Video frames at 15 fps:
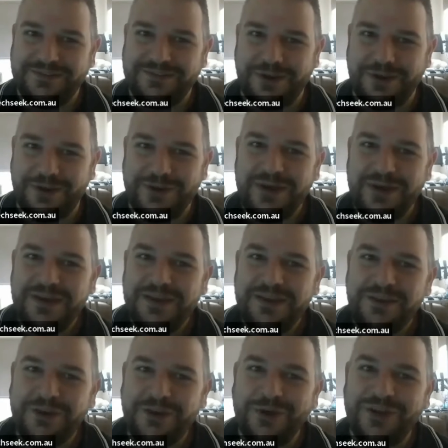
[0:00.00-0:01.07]
So,
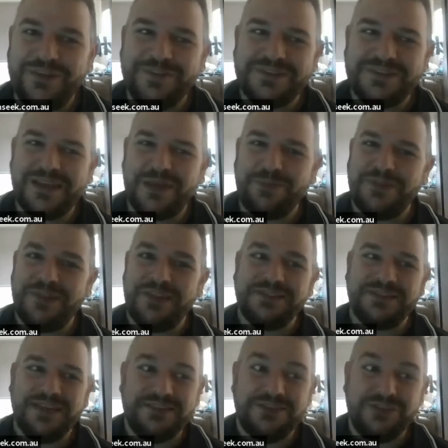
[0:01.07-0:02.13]
if it's someone that
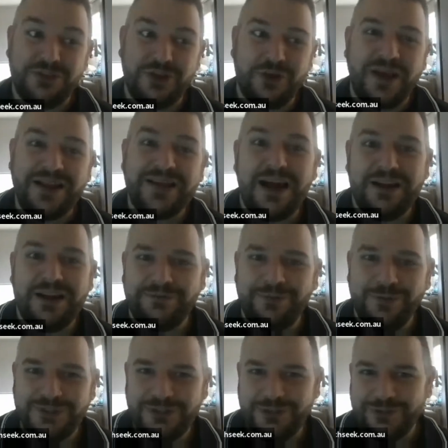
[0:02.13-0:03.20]
says, I can't
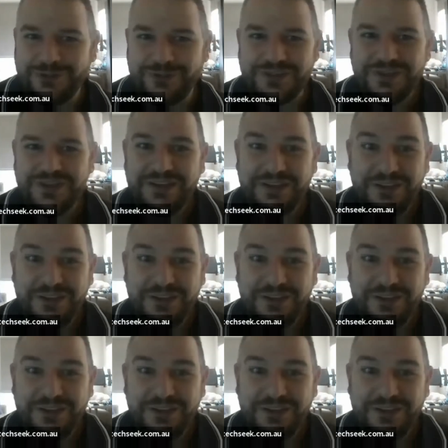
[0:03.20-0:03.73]
afford to lose,